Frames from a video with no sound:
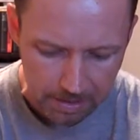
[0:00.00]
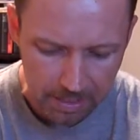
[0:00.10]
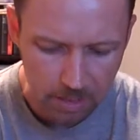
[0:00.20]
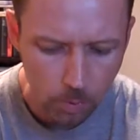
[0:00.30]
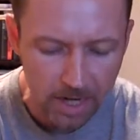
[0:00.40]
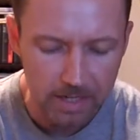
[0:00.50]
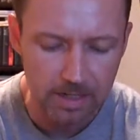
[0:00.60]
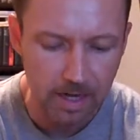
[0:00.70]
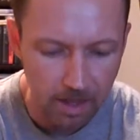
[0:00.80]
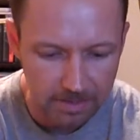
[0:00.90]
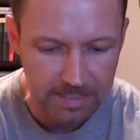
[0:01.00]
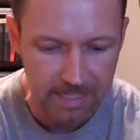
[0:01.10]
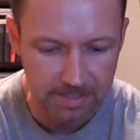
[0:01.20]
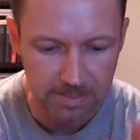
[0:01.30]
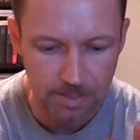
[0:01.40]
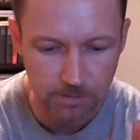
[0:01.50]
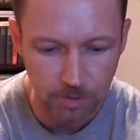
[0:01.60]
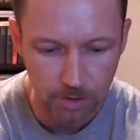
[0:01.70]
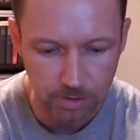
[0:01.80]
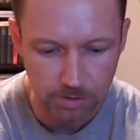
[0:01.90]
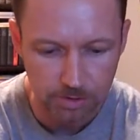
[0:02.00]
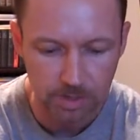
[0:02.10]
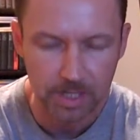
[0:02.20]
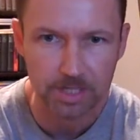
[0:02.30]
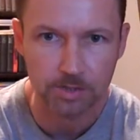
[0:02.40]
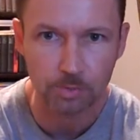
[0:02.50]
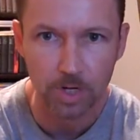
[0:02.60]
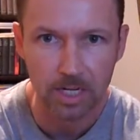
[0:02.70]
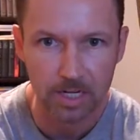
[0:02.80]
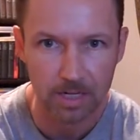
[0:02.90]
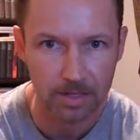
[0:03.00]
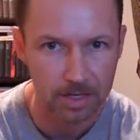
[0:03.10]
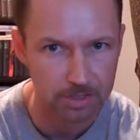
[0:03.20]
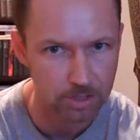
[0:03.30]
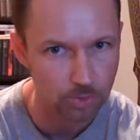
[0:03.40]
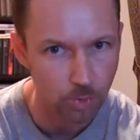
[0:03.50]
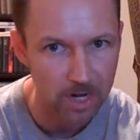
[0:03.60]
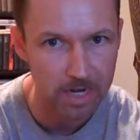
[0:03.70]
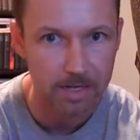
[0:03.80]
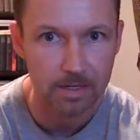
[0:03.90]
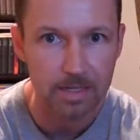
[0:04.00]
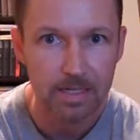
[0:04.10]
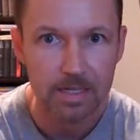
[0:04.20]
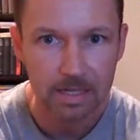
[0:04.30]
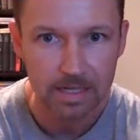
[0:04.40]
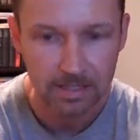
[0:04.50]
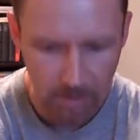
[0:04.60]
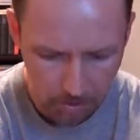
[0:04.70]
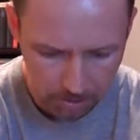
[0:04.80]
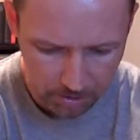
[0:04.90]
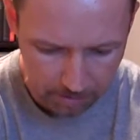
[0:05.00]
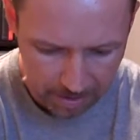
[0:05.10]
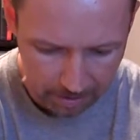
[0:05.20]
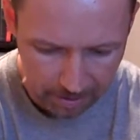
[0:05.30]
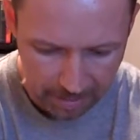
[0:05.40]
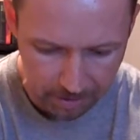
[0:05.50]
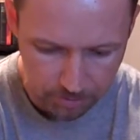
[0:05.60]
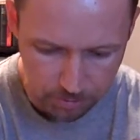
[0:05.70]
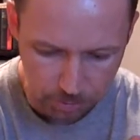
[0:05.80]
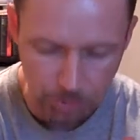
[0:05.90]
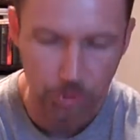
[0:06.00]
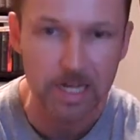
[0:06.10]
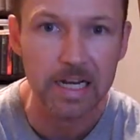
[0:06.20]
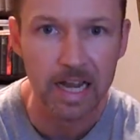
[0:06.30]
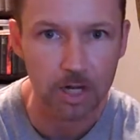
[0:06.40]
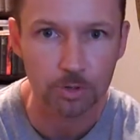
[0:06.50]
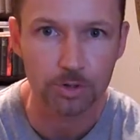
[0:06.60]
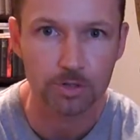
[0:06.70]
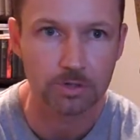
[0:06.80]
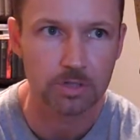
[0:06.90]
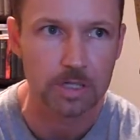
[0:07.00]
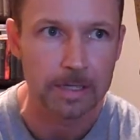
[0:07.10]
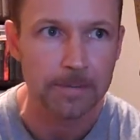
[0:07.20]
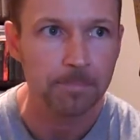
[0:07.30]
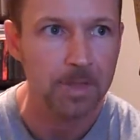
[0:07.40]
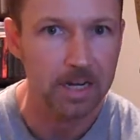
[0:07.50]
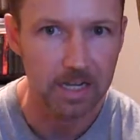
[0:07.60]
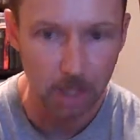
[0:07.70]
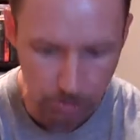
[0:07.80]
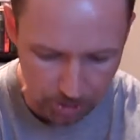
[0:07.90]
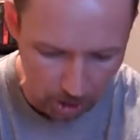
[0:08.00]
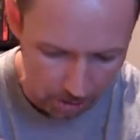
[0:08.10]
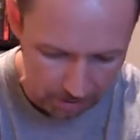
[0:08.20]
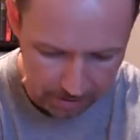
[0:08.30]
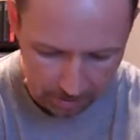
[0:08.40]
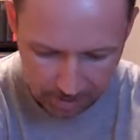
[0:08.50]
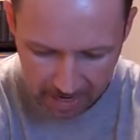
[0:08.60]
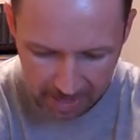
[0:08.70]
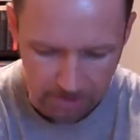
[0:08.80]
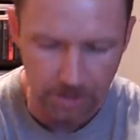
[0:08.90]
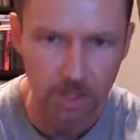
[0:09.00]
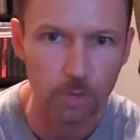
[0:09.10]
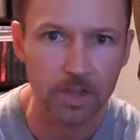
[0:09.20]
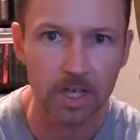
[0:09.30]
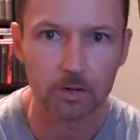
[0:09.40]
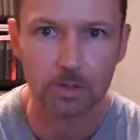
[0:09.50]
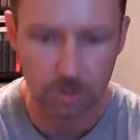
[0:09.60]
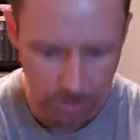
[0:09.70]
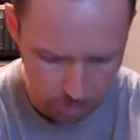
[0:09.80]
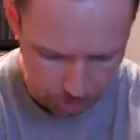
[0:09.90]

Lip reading: anyway, in the context that this verse is written in that I just read, he's talking about how to treat elders. And he goes on in there about how to deal with elders in the